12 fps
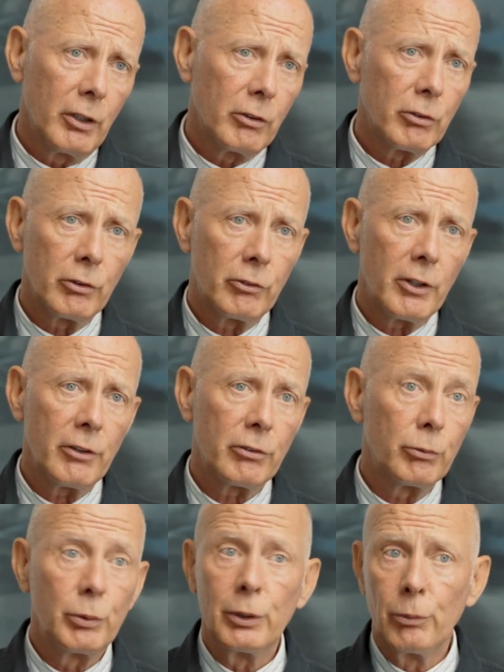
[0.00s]
to address
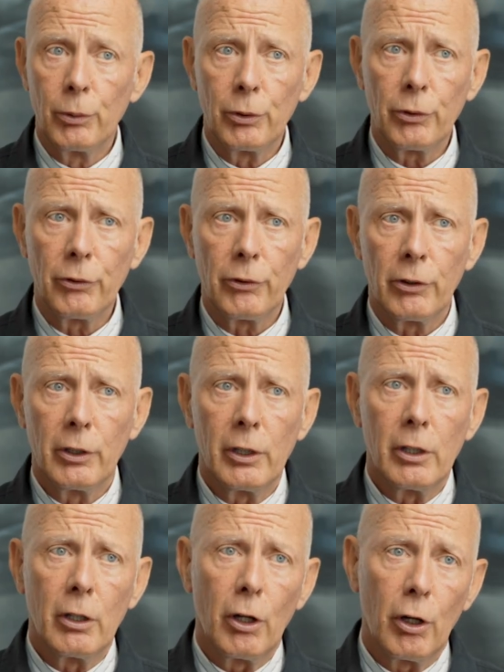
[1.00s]
real-world
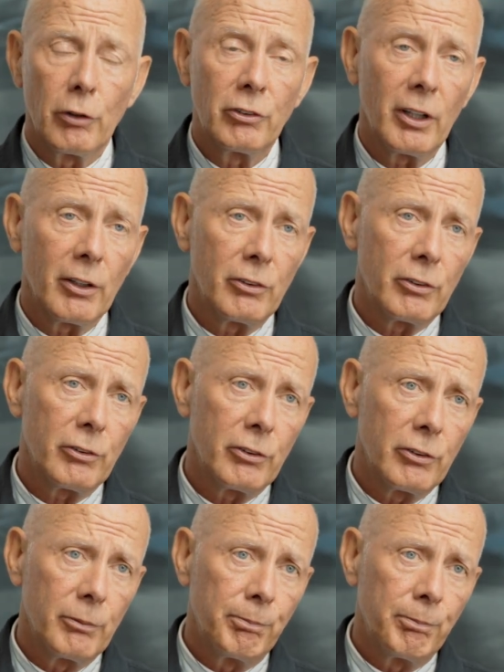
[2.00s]
challenges.